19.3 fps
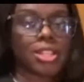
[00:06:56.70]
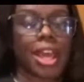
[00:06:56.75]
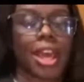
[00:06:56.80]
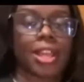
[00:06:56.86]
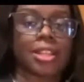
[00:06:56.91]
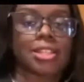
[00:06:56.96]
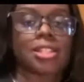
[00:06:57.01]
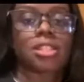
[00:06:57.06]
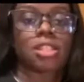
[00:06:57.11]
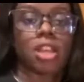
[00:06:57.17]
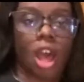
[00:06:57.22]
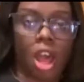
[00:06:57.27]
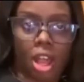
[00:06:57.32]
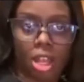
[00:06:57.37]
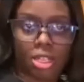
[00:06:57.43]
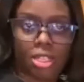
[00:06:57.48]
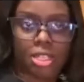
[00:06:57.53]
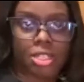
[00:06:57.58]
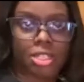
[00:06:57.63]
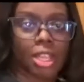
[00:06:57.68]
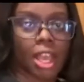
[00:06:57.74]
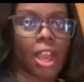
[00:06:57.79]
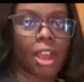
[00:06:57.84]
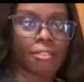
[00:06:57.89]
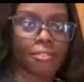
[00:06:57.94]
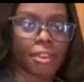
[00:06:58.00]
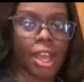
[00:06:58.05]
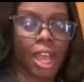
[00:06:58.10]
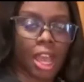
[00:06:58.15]
add salt. You
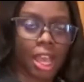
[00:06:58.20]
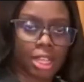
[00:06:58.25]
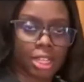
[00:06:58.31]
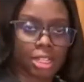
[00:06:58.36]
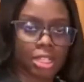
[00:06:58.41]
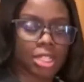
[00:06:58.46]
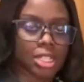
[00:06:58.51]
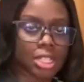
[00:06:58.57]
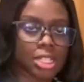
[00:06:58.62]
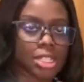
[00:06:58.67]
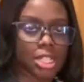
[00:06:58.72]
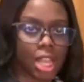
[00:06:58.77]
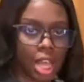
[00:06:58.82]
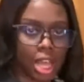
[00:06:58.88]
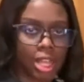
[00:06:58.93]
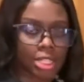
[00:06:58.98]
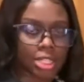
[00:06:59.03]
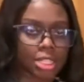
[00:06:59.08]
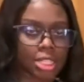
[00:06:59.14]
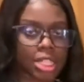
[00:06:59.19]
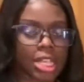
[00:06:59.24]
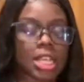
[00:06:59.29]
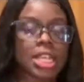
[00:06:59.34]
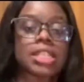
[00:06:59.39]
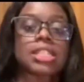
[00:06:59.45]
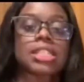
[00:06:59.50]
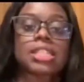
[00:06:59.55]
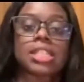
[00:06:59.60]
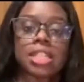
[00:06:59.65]
have to add the salt.
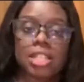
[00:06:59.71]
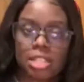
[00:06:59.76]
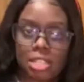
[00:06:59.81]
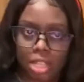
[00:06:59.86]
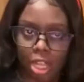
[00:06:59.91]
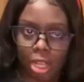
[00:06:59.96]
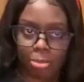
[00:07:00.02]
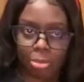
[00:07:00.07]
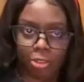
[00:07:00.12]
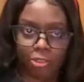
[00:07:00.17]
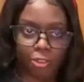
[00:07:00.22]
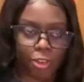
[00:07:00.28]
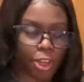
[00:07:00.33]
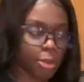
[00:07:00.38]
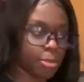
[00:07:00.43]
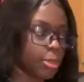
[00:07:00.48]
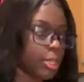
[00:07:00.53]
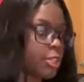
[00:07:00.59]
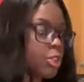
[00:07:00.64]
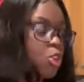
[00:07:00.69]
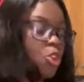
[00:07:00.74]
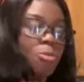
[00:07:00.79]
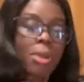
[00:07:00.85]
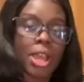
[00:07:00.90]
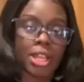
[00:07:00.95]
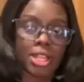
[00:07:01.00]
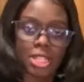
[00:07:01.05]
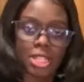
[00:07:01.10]
Sea salt, preferably. Don't mind the